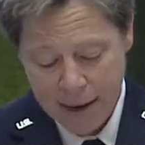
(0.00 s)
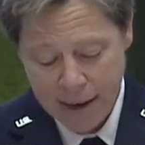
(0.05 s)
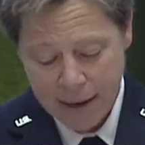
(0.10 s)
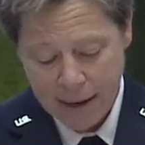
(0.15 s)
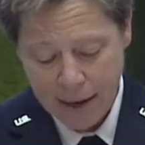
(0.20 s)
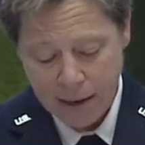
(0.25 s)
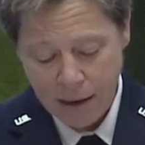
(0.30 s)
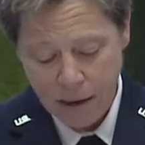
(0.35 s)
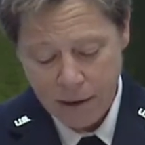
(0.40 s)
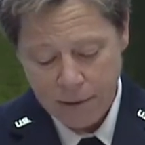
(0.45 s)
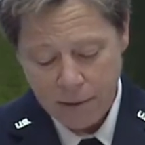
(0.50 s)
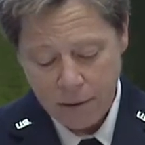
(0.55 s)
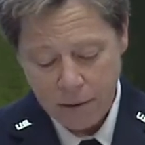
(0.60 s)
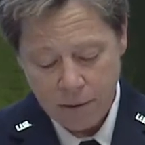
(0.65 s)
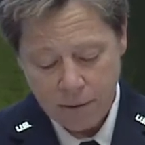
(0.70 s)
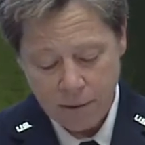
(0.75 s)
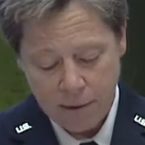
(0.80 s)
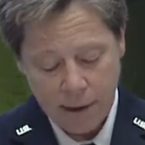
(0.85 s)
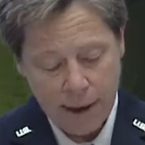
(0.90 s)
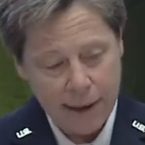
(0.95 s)
And I'd
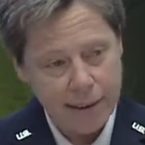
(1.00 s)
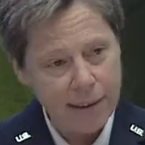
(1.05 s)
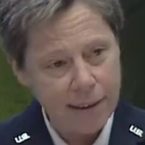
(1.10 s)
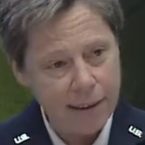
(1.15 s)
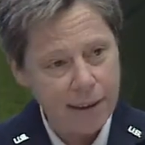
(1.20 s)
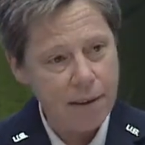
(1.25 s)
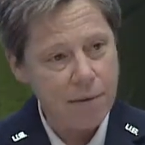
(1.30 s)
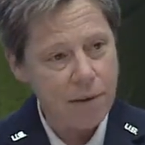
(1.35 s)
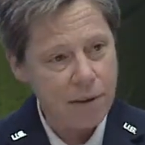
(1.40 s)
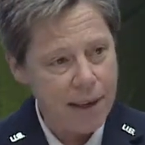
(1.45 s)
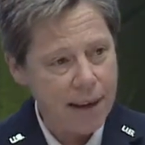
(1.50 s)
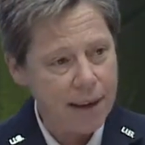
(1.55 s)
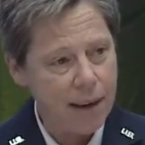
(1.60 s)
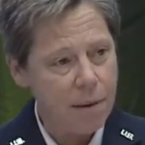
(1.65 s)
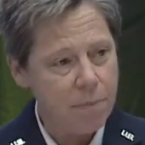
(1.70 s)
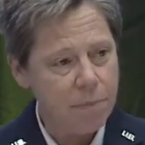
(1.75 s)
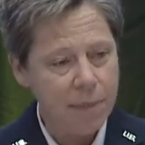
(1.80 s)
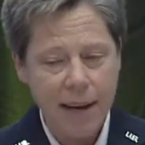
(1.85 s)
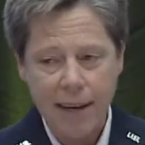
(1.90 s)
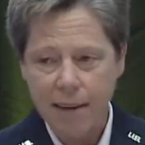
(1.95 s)
also like to give you that
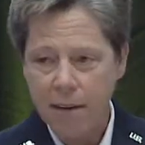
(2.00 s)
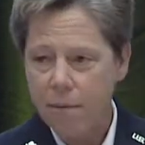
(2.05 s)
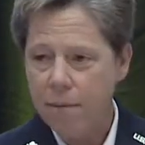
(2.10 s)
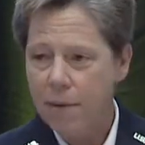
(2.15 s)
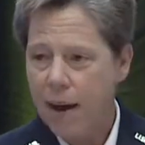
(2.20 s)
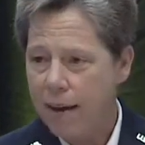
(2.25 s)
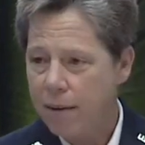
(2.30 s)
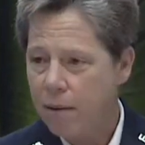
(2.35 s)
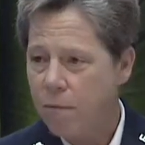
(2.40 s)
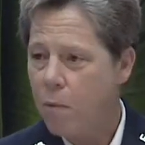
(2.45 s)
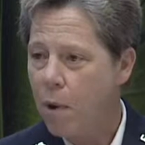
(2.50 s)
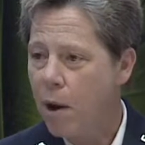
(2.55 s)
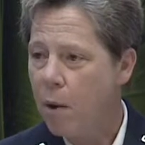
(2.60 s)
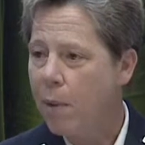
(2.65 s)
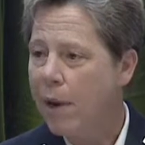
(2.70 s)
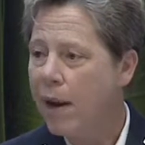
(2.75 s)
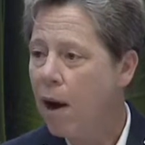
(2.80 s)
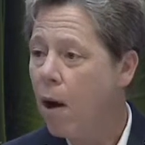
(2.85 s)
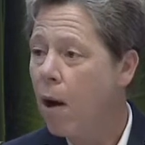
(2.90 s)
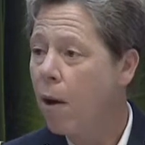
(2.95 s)
update of kind of where
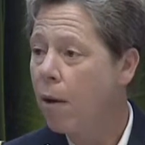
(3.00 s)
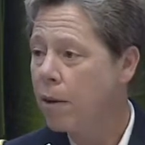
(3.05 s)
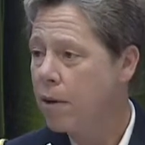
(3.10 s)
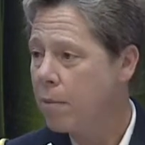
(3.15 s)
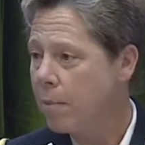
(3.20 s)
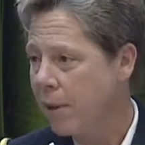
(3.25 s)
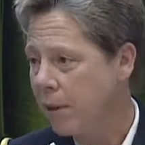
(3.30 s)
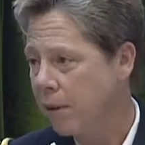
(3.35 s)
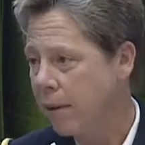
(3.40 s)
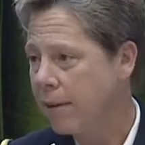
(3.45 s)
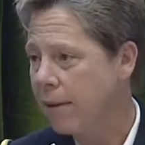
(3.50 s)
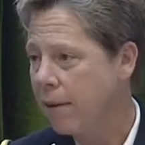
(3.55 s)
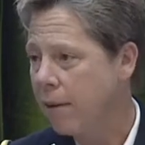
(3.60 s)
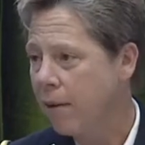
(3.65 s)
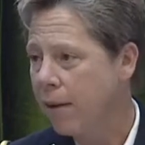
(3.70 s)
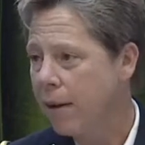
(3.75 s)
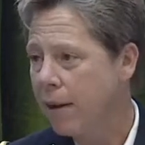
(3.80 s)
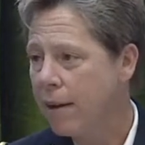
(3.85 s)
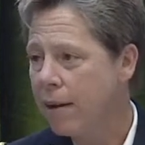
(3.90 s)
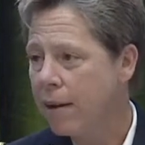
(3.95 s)
we are in the
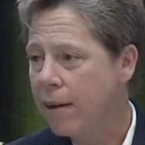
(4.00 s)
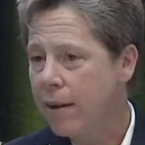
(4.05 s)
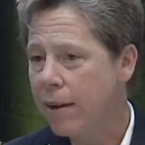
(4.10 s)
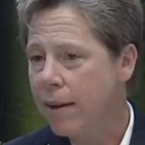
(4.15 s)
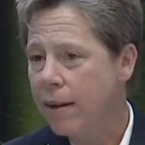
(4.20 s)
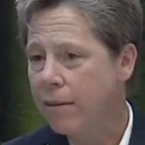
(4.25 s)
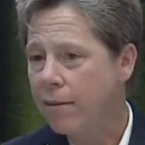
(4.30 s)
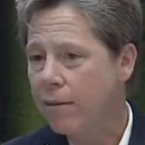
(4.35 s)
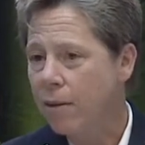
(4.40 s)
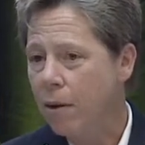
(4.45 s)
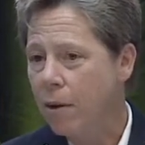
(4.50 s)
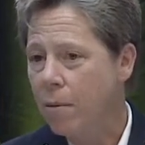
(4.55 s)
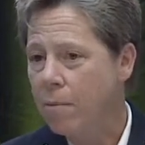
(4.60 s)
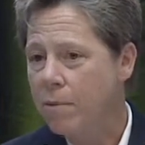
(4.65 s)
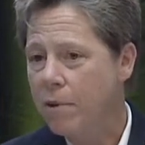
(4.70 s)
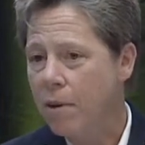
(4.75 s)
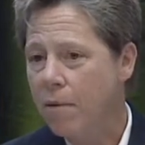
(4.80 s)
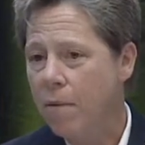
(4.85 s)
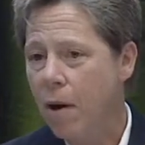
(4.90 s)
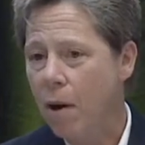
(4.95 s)
military in
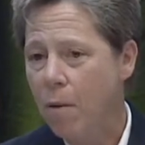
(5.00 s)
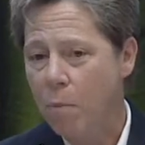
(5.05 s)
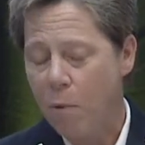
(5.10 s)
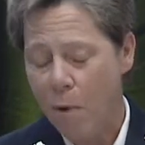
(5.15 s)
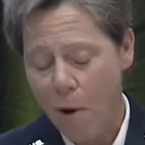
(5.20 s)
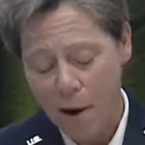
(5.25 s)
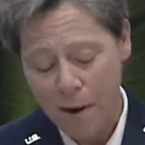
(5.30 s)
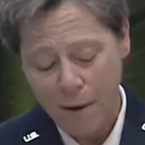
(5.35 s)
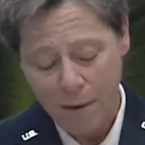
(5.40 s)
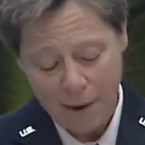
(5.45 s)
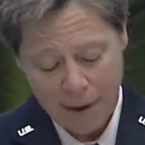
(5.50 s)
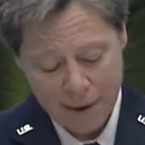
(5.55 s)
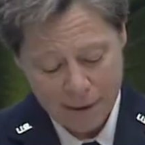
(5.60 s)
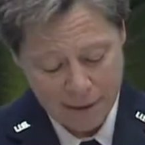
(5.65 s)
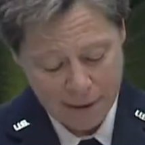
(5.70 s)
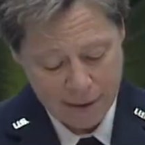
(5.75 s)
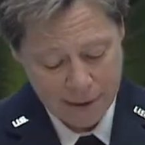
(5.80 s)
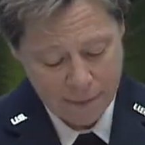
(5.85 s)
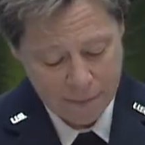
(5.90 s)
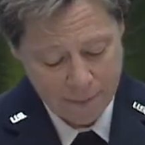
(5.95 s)
terms of our
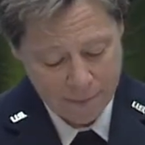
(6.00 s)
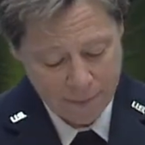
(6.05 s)
progress.